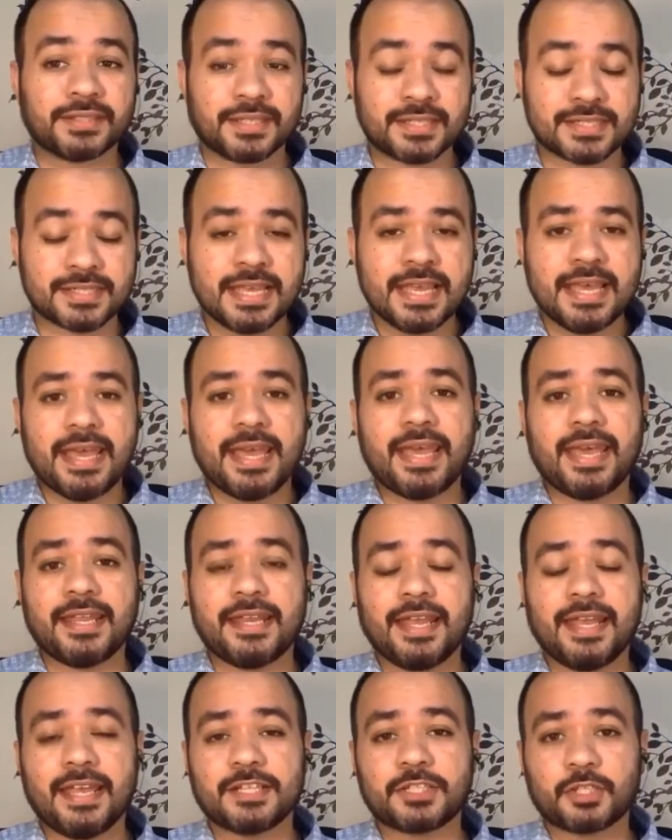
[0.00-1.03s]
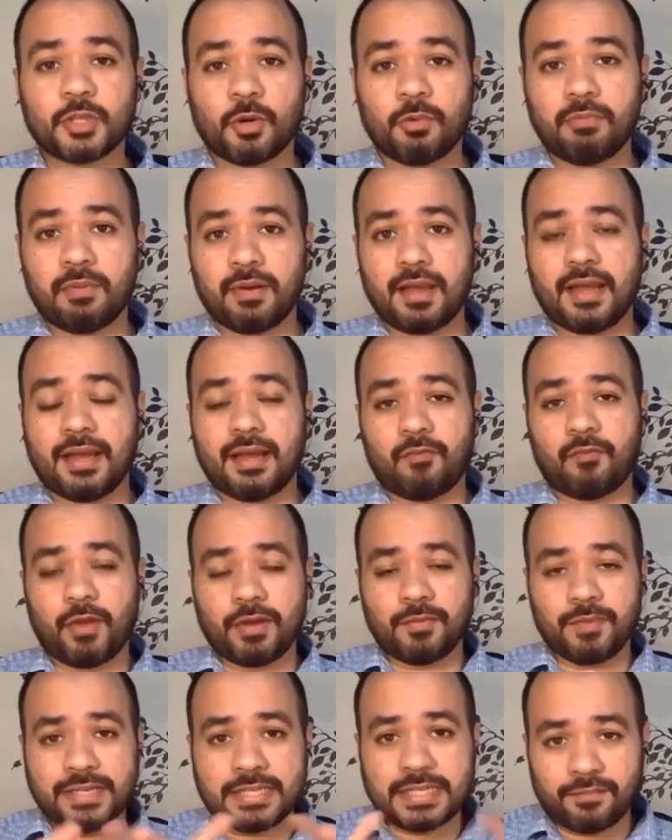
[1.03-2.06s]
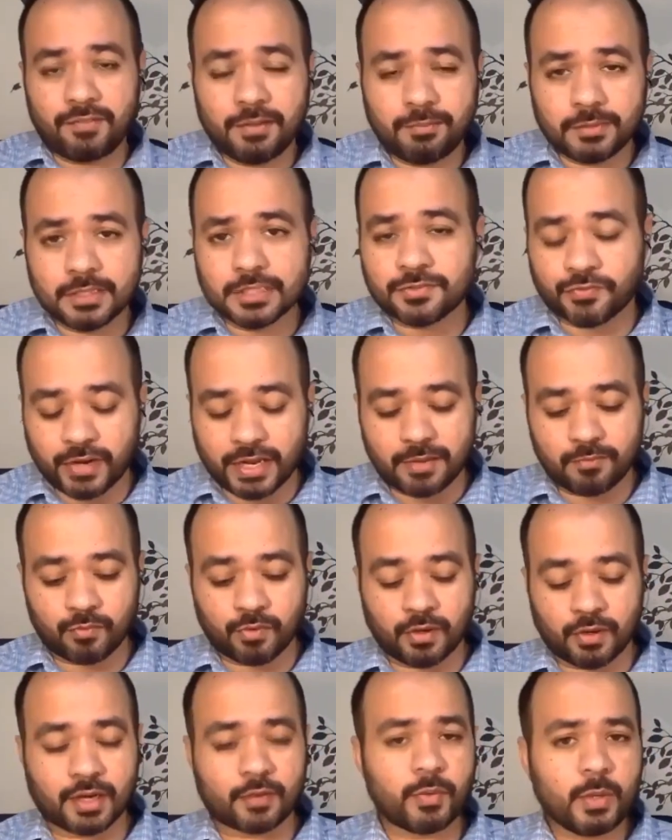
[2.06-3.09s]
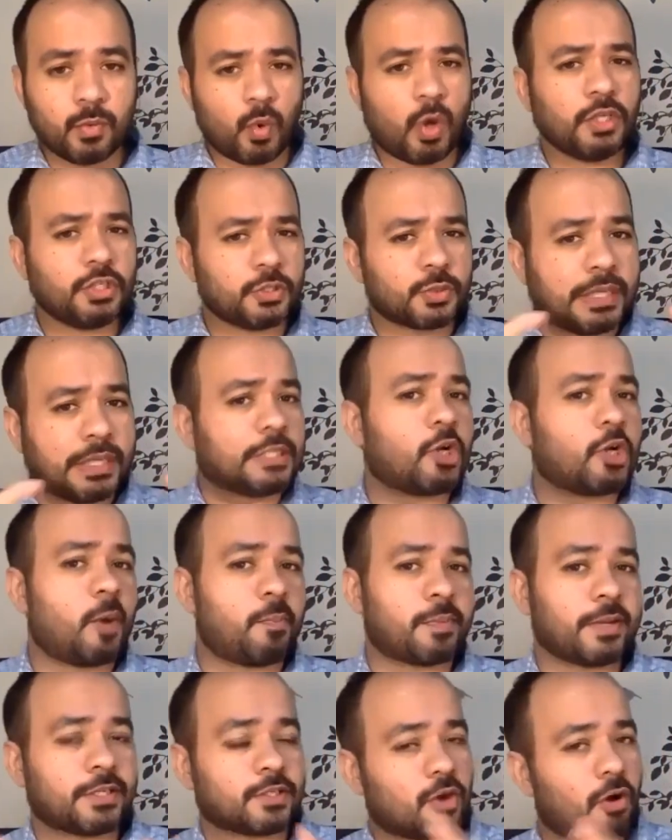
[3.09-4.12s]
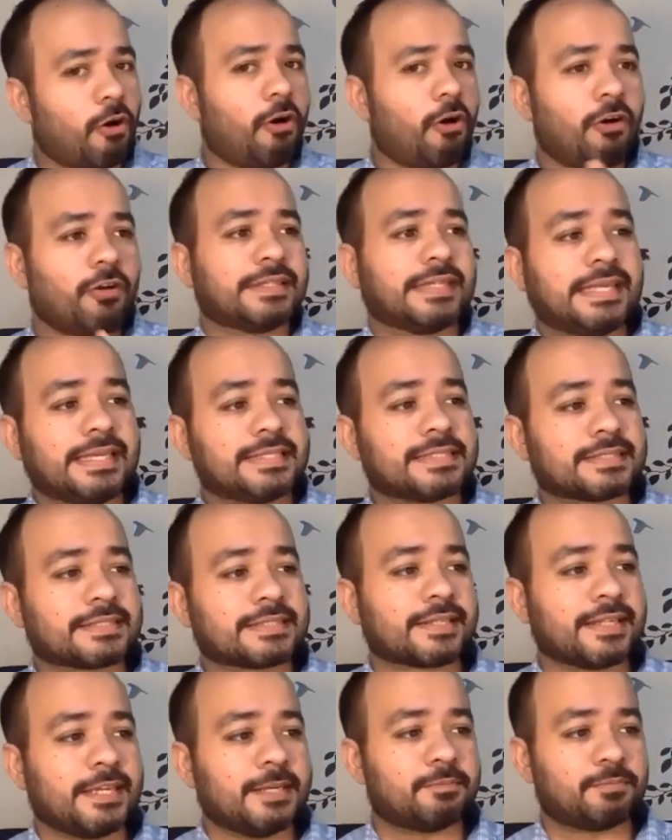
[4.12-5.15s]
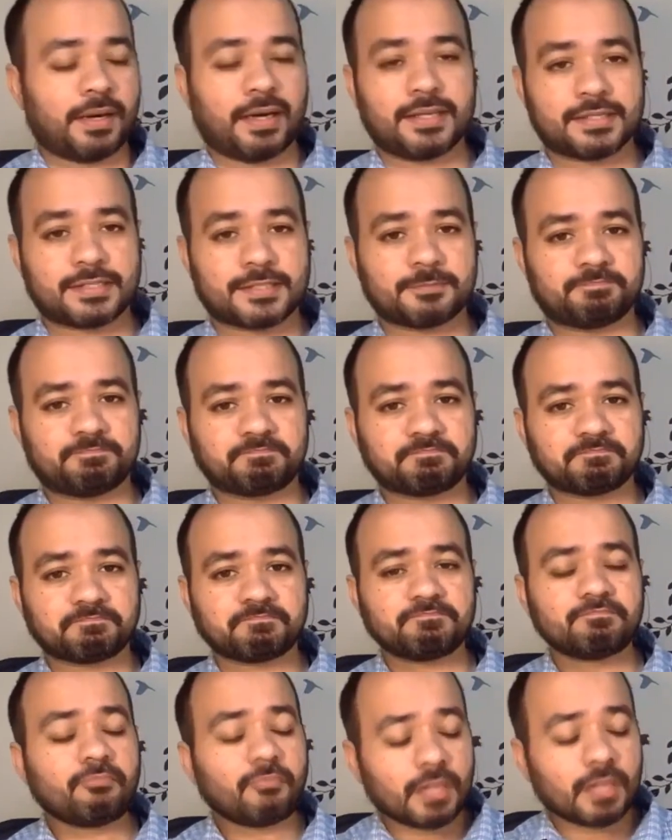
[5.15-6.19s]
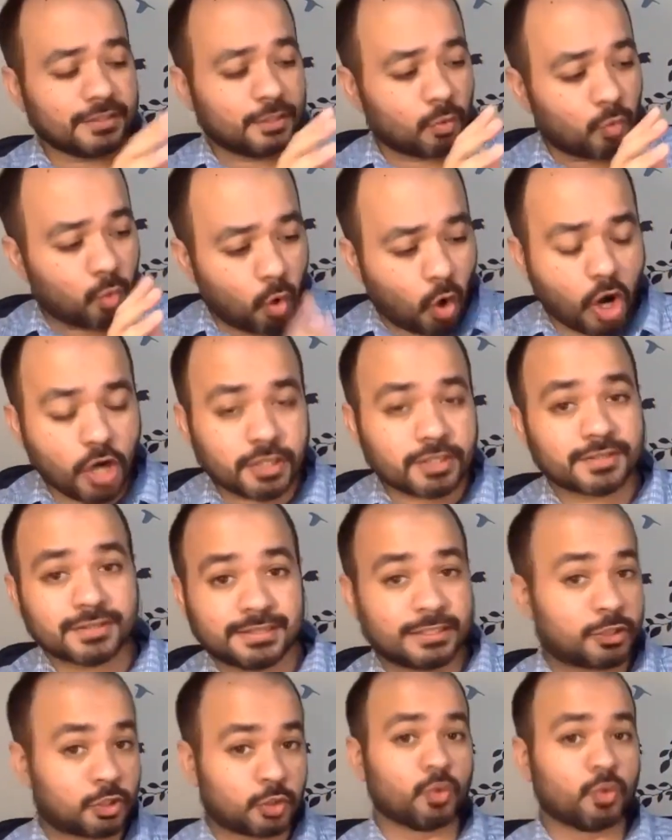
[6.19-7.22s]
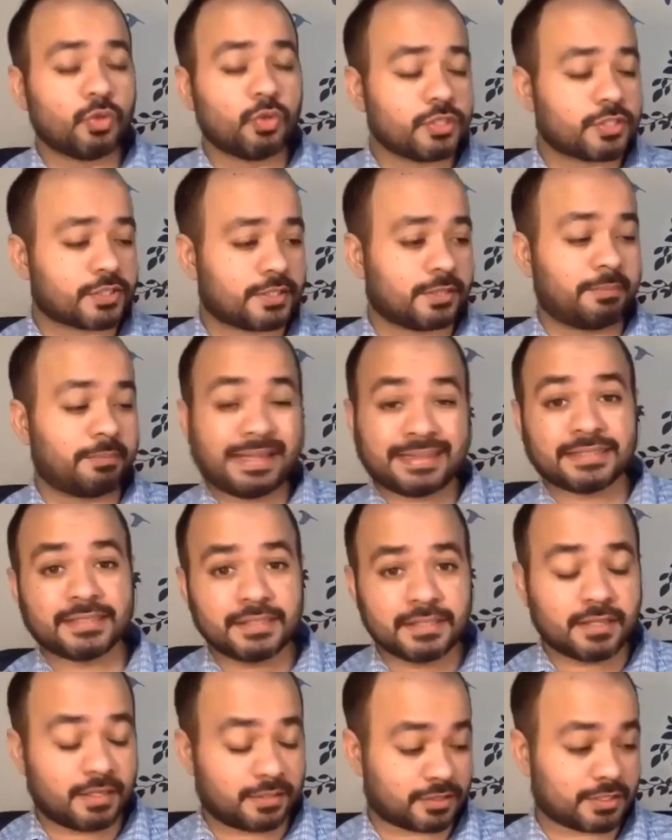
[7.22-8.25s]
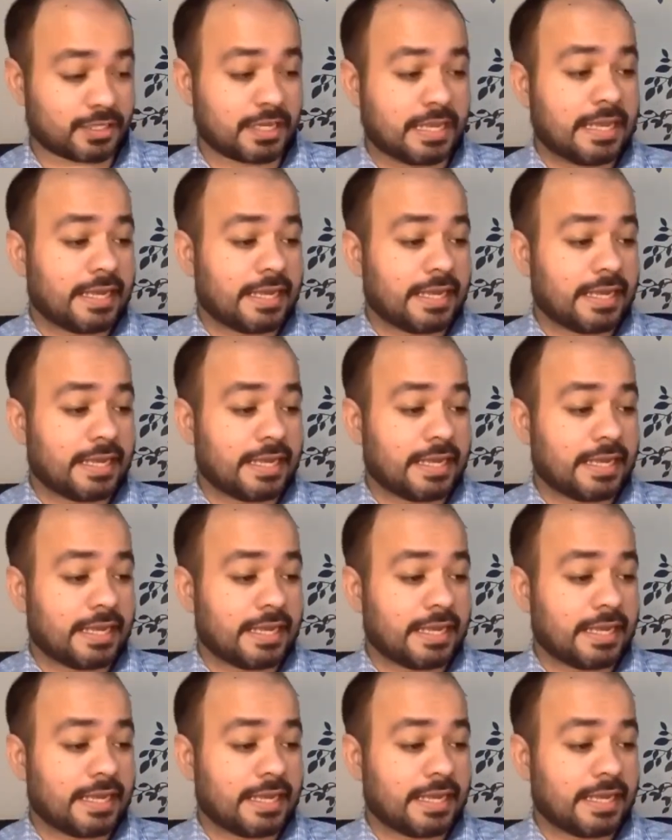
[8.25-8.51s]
this? And so when we develop this framework, we wanted to incorporate all these three parts: the what, the tools, the methods,